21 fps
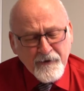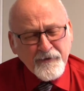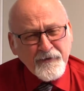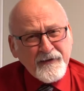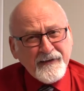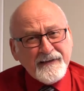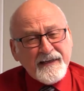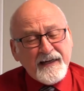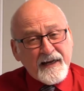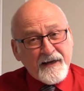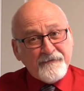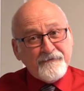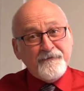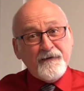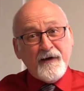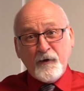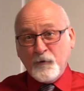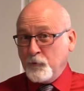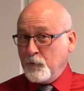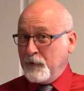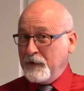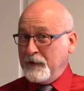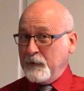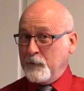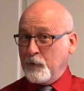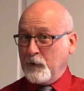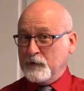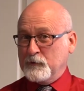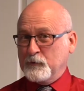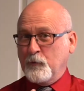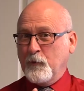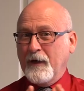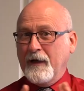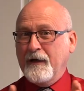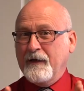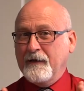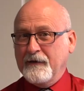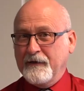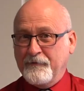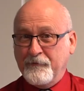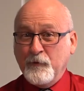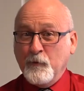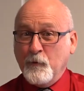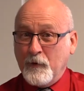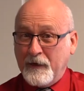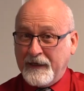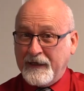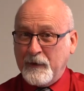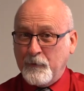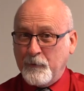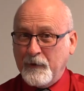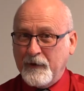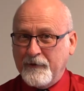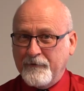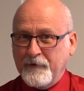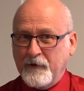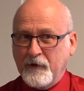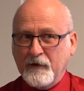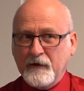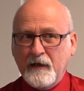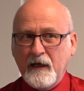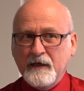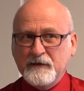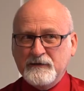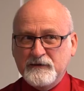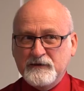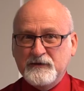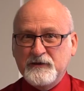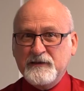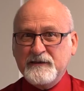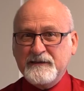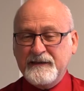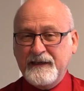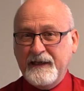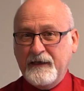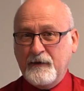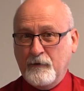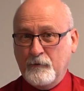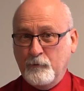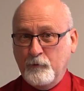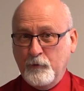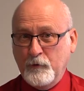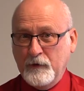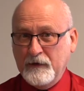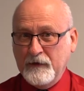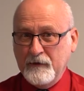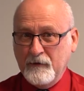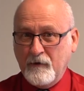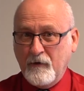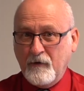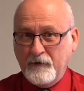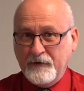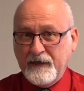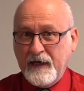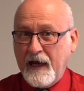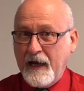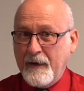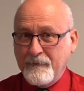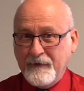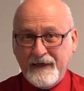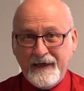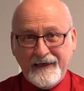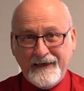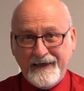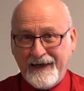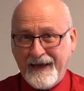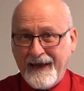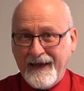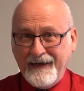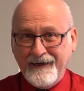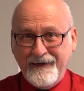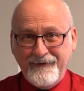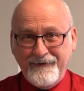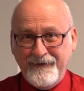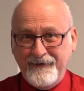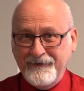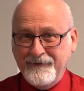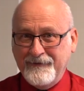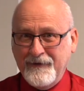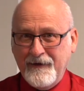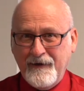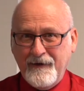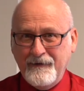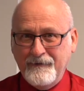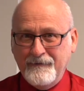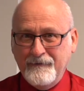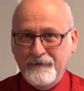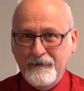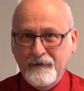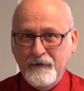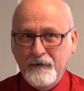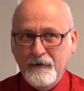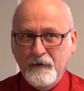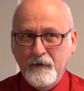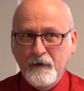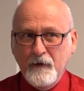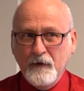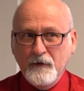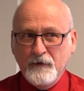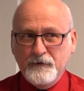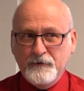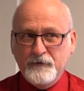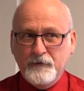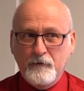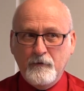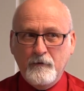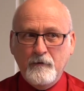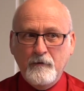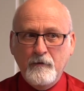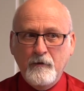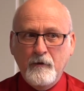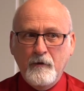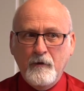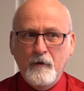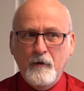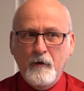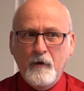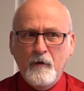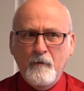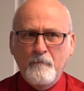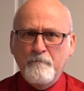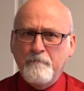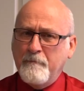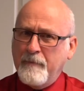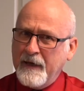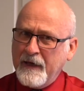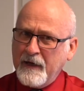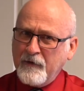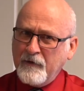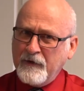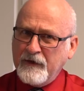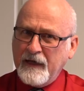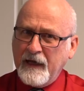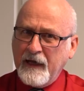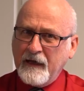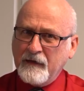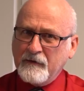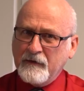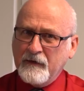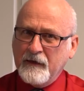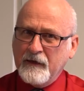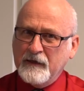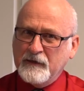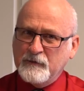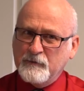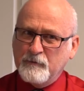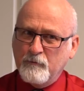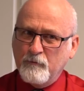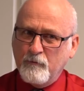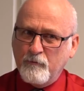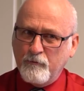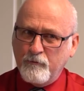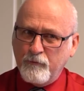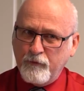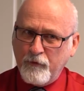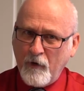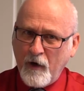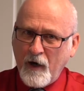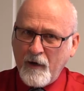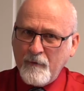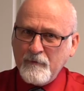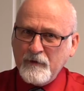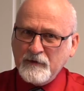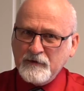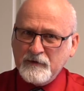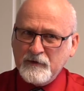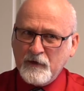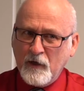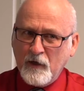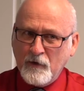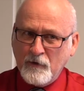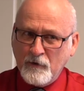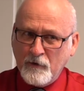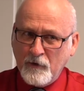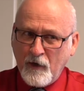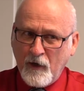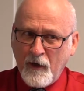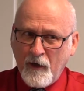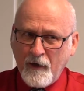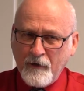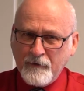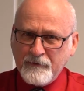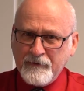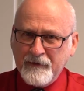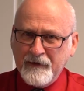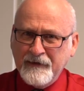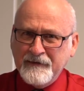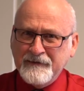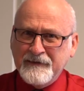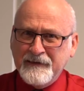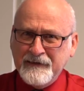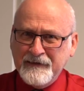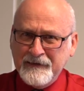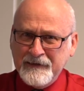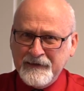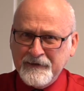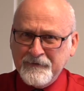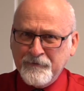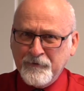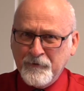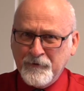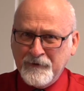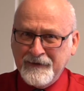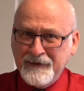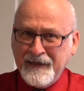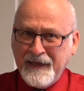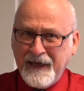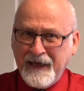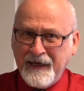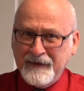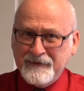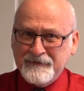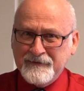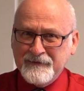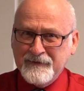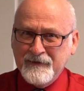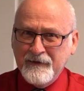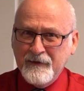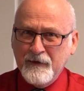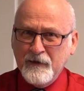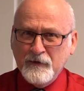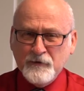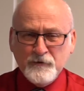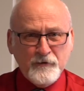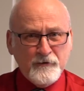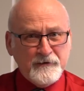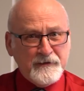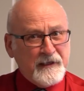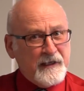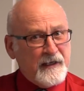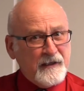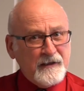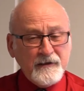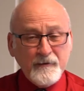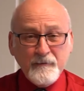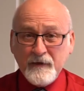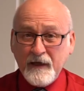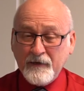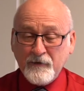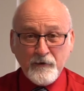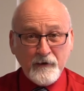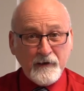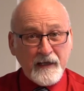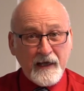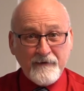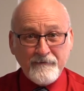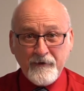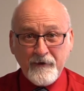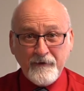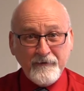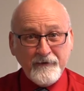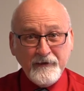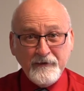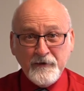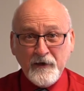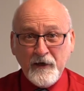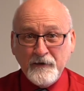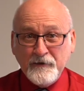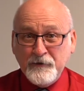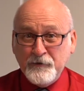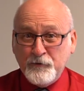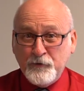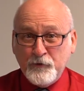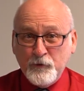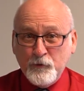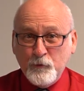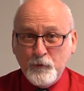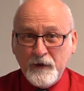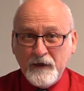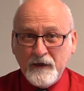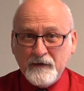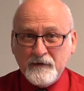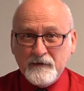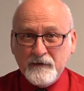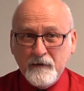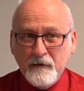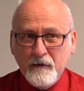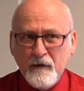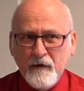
thing that I found really works well if you want to get rid of your clients, you just take a really long time getting anything done. So better yet is promise a lot and deliver less. So tell them that you'll have everything done in 2 weeks,